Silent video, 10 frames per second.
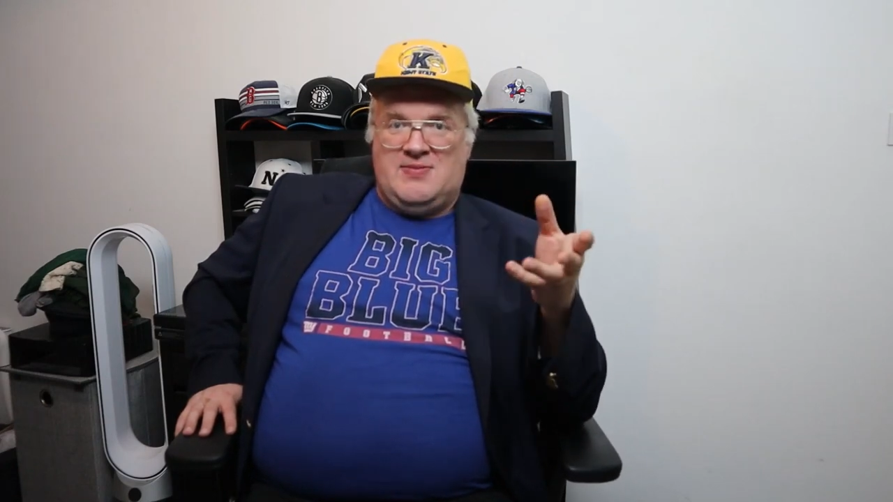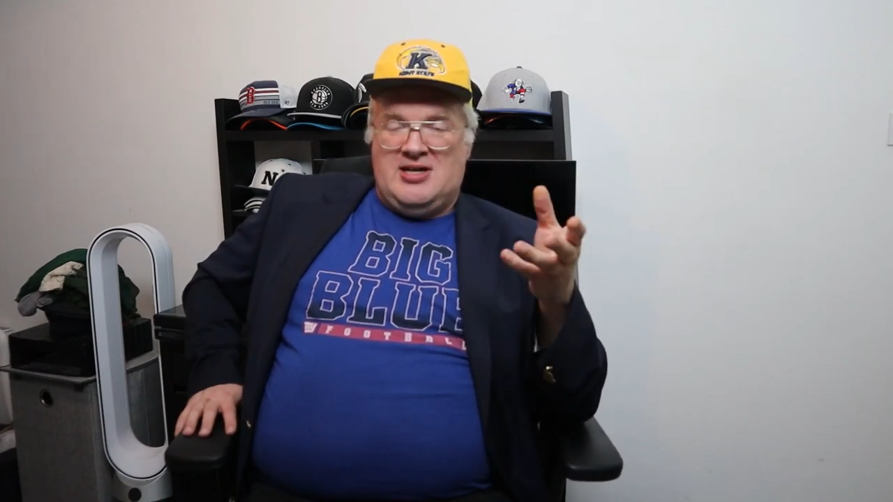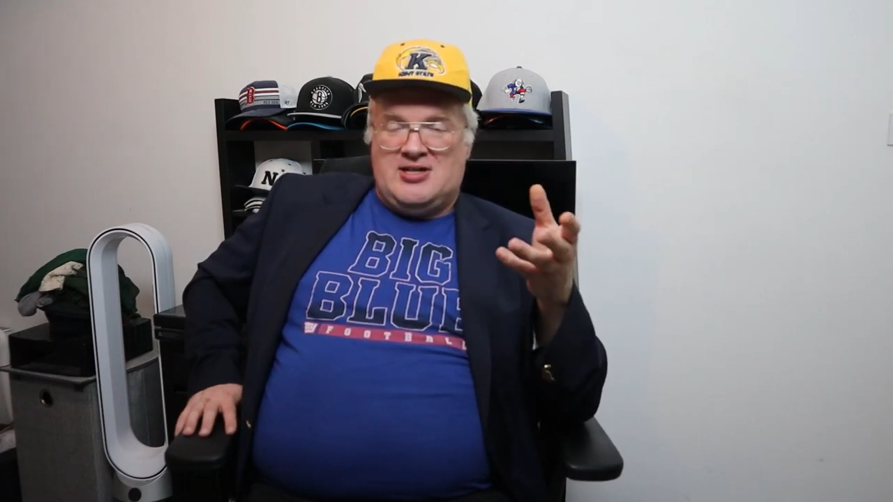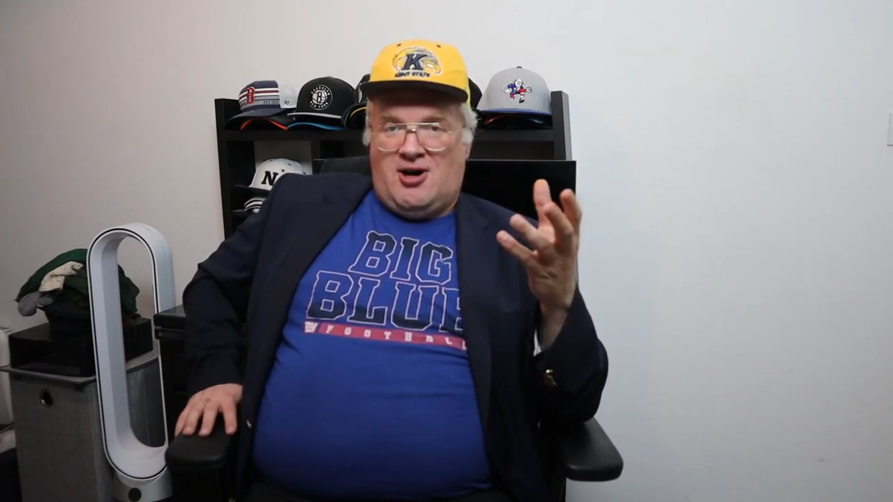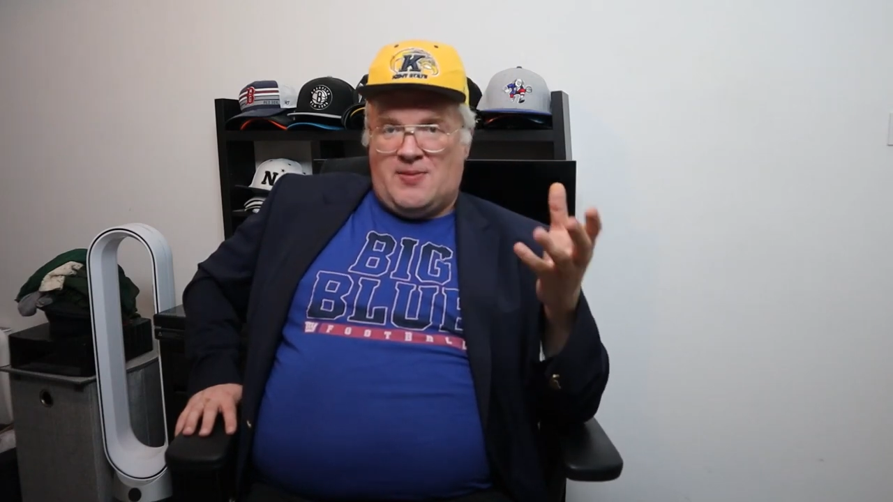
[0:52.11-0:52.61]
to
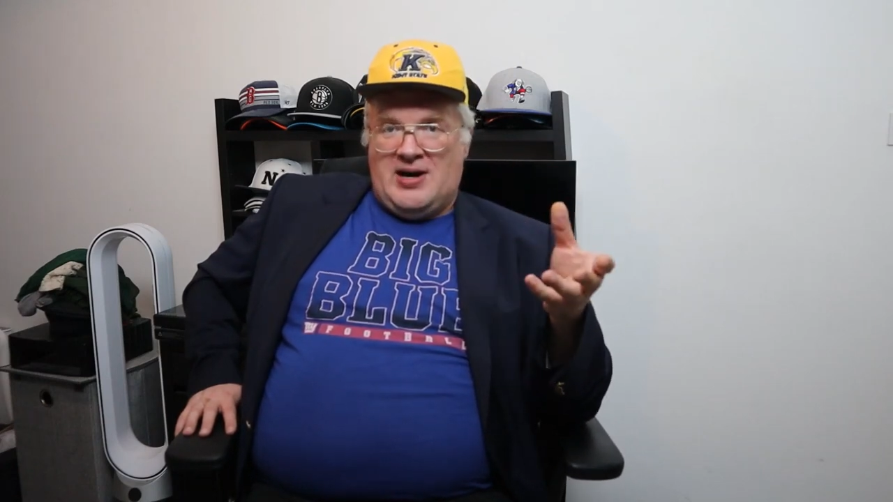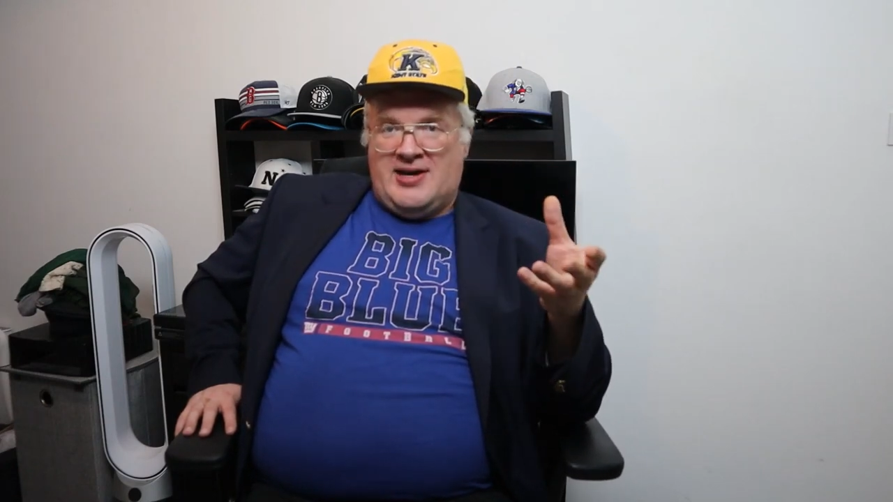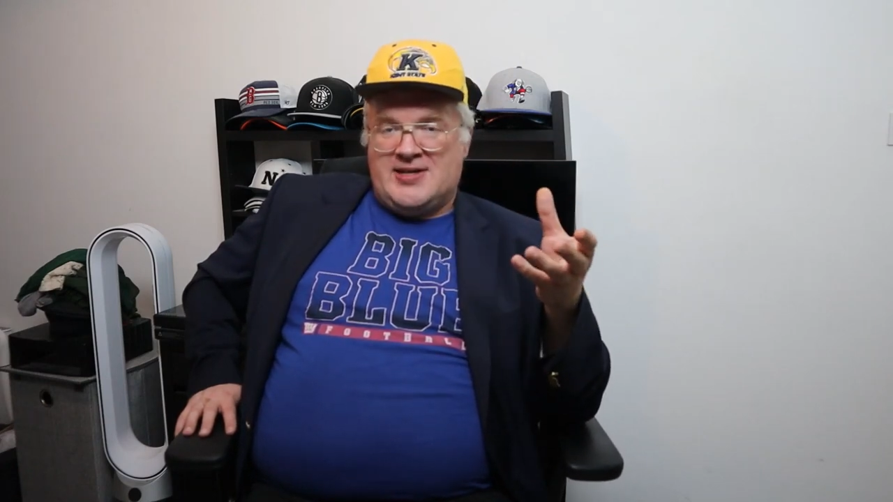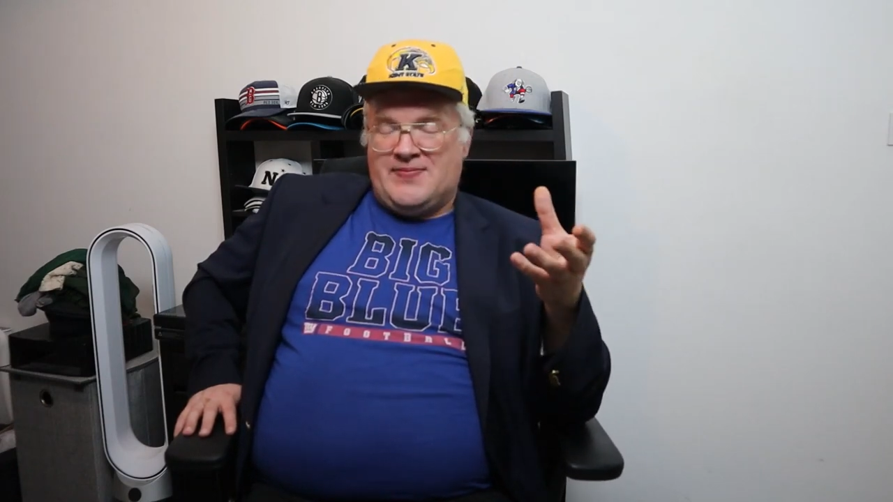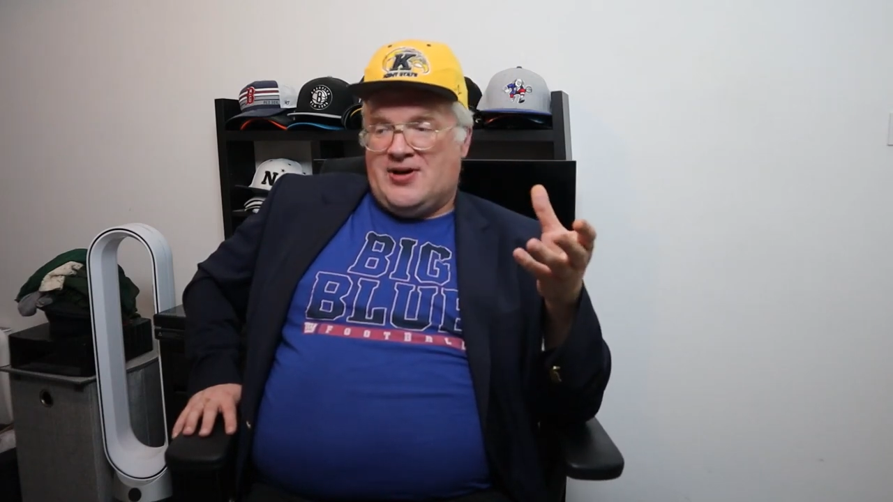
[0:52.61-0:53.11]
me talk
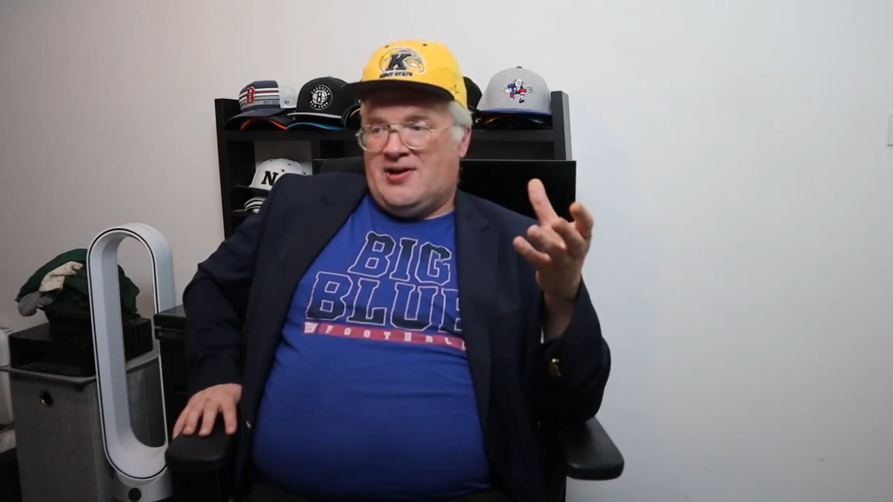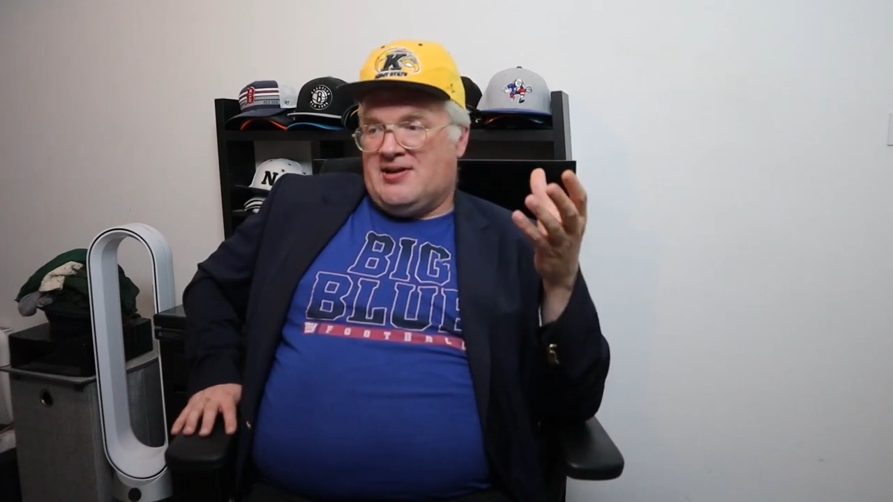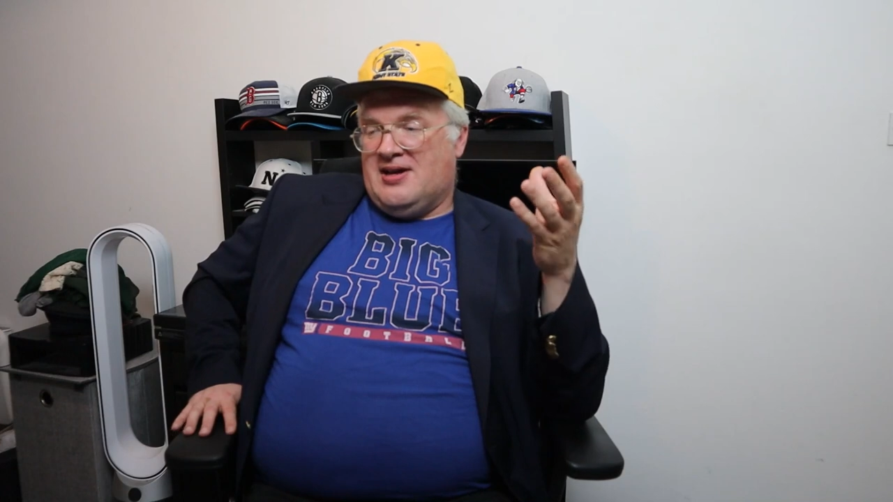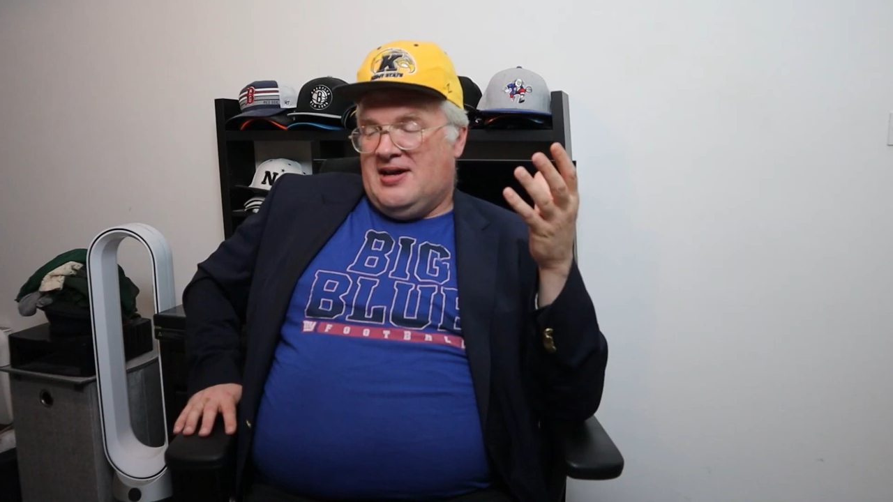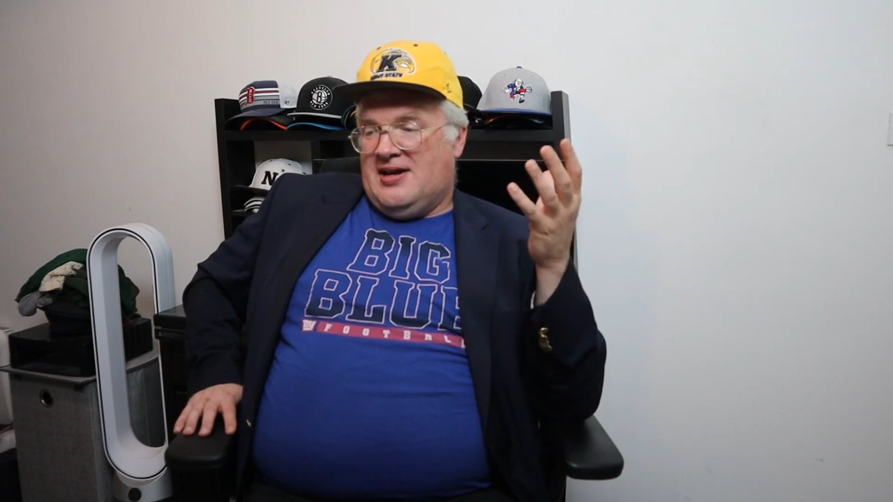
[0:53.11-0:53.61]

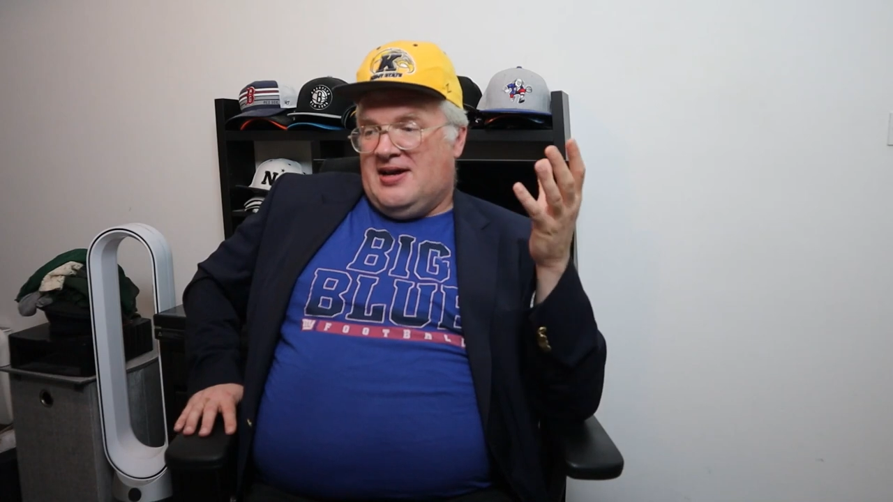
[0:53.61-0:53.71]
basketball